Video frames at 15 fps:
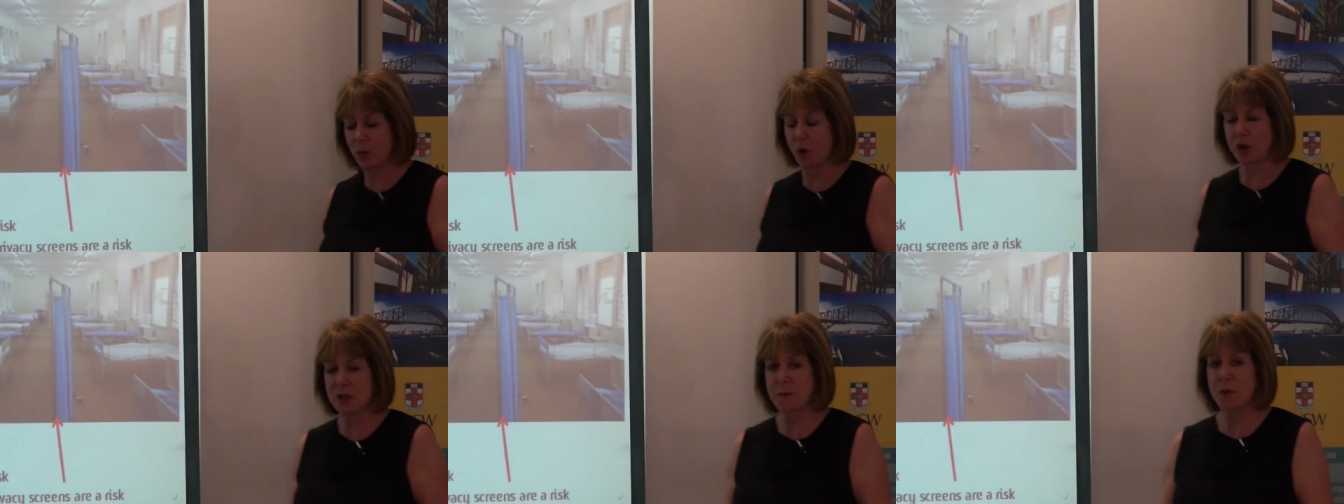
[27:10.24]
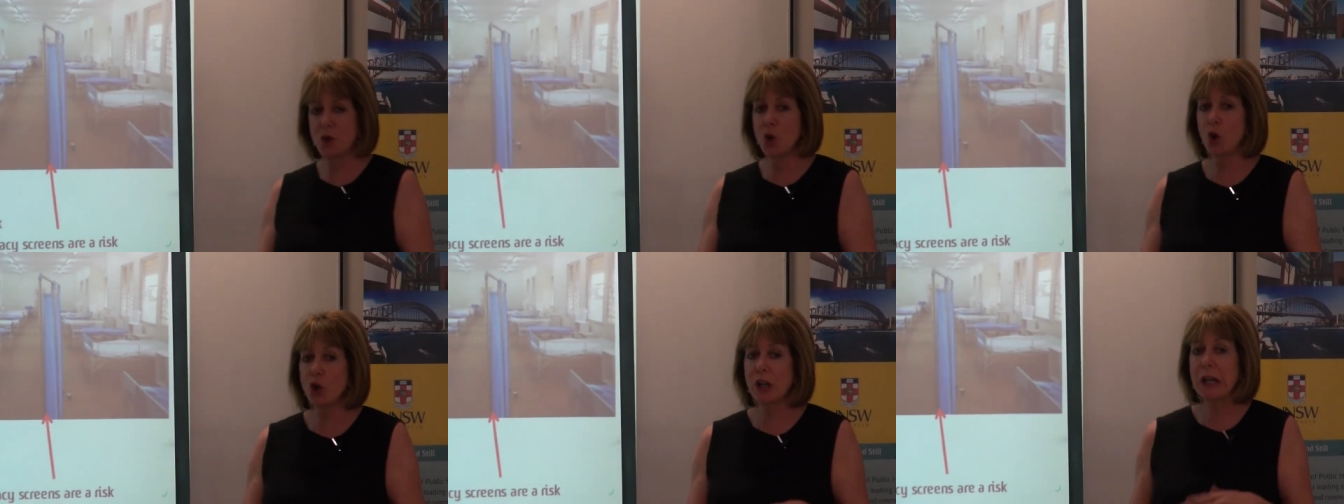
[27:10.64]
workers, but
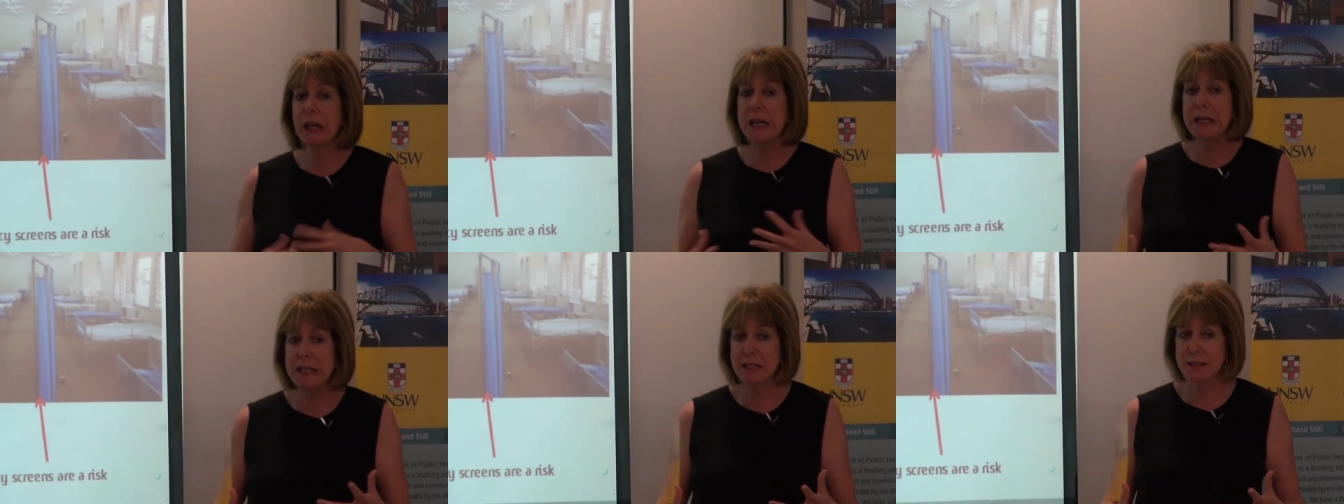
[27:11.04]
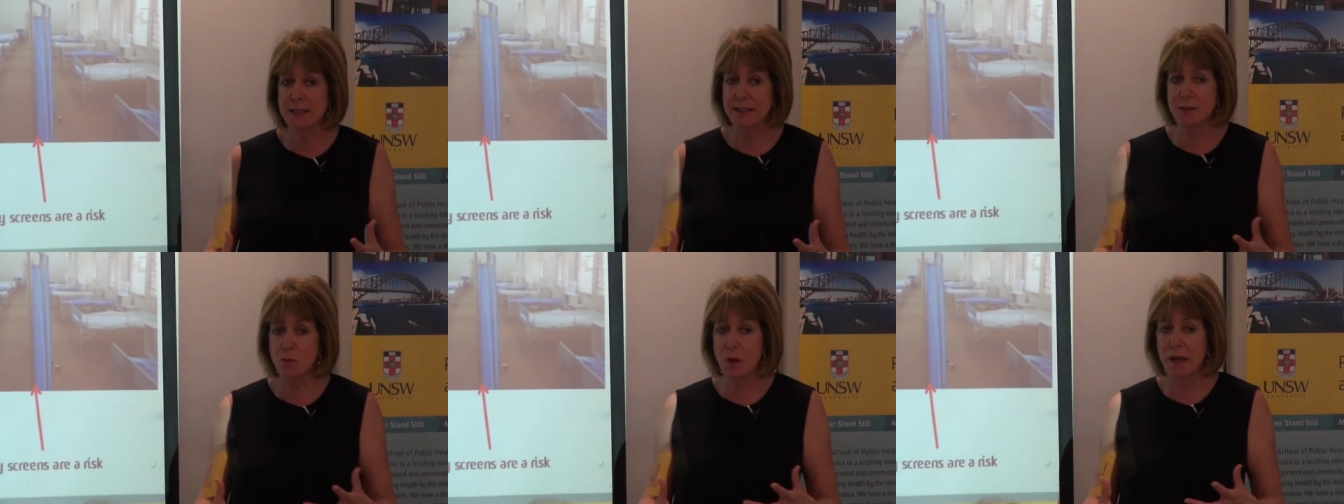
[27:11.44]
you're cleaners
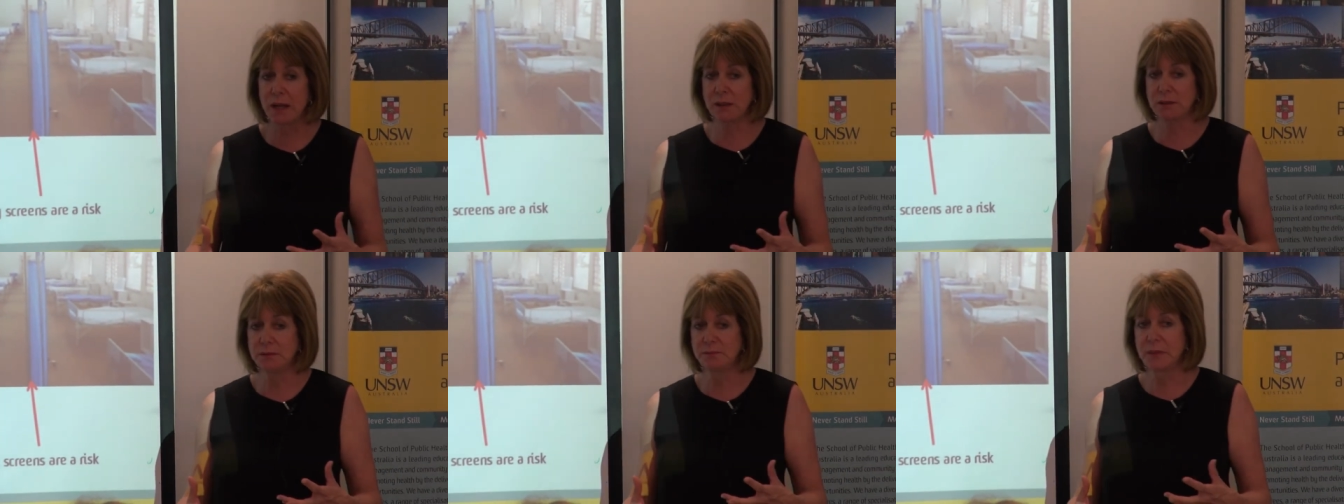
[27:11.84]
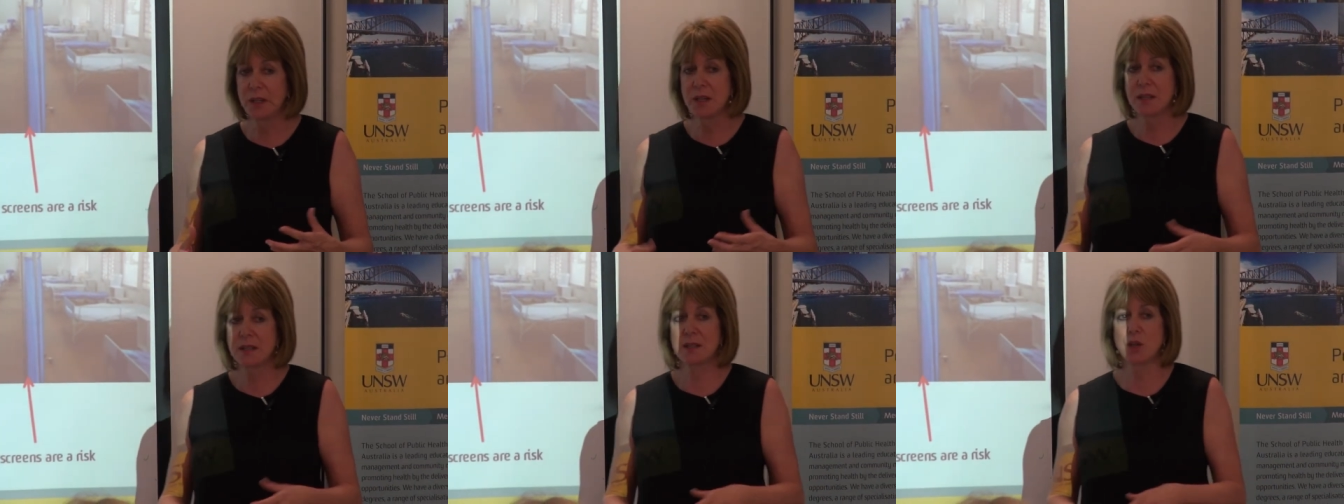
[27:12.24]
as well.
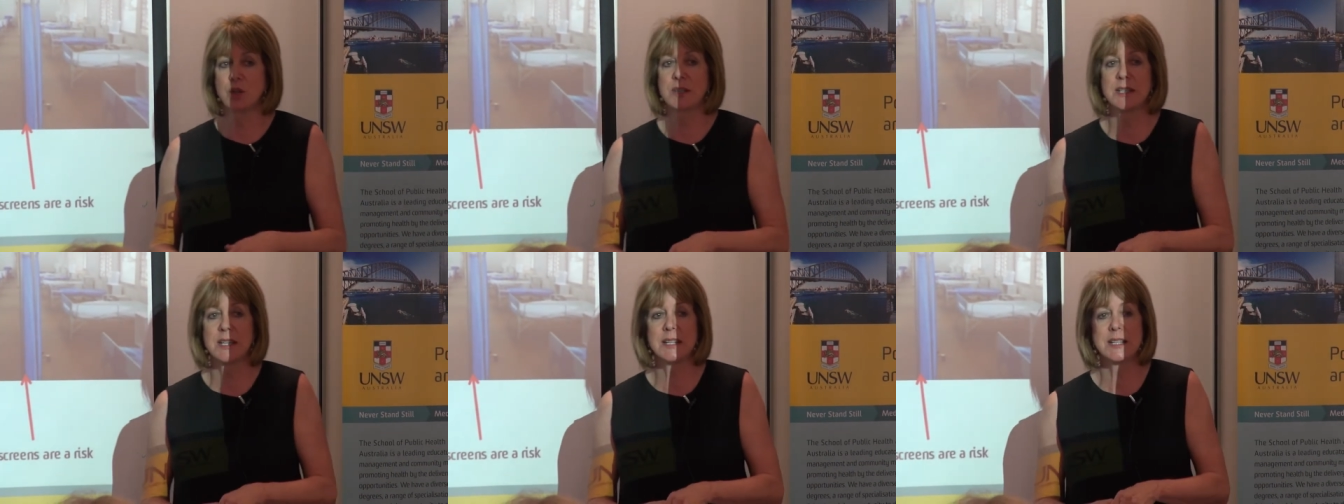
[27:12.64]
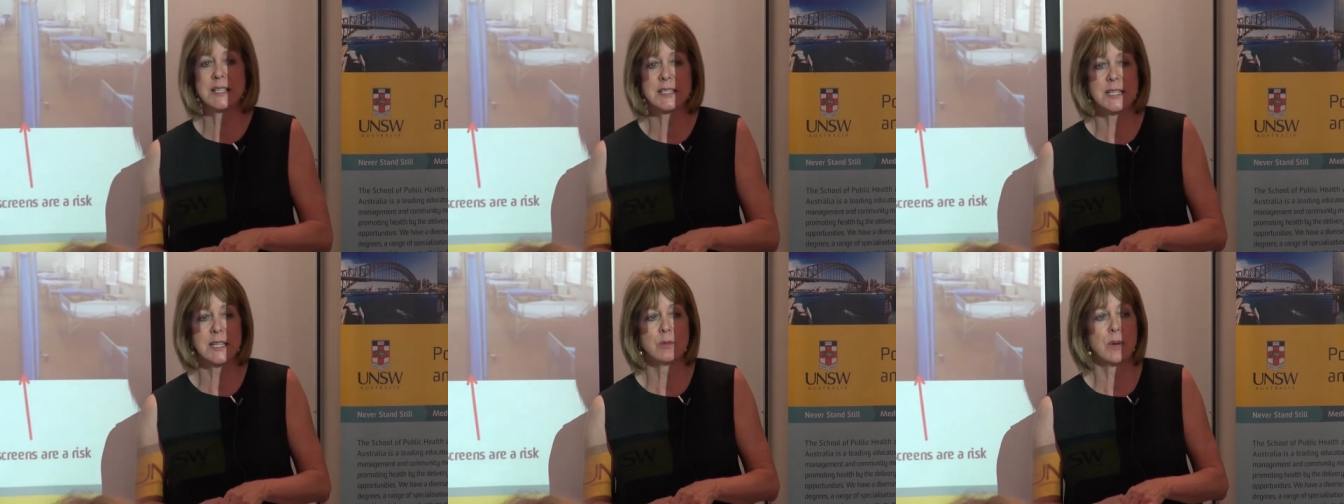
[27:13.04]
So mm -hmm.
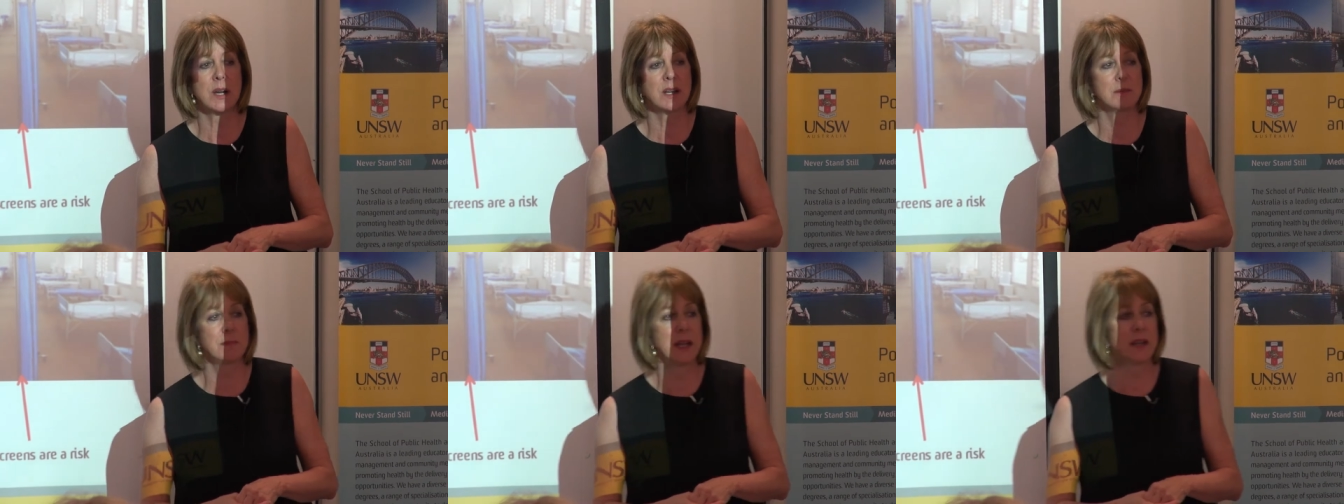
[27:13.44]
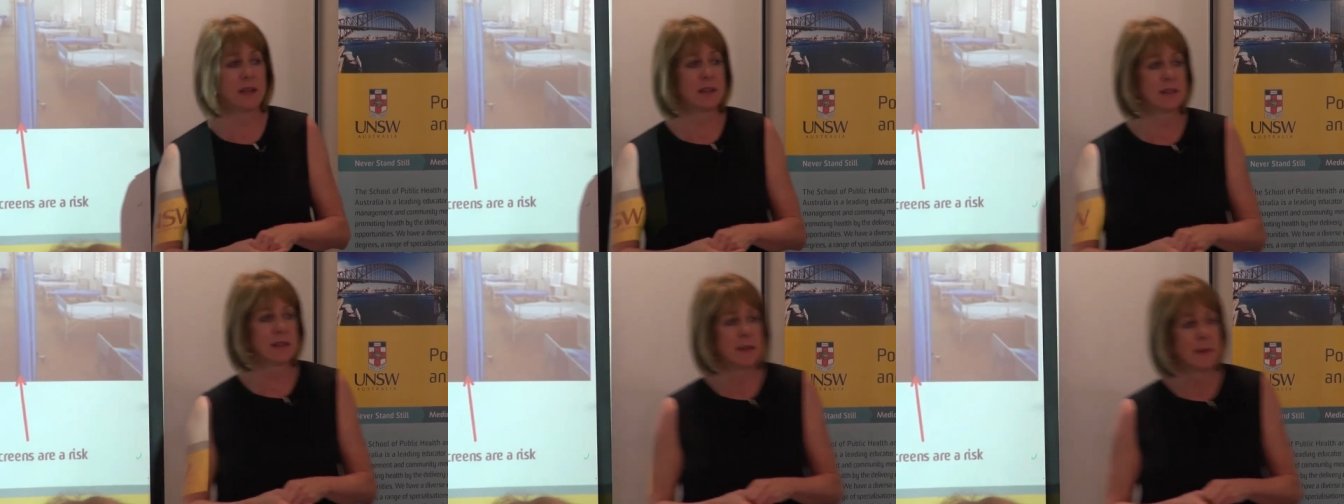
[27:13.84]
CDC recommend,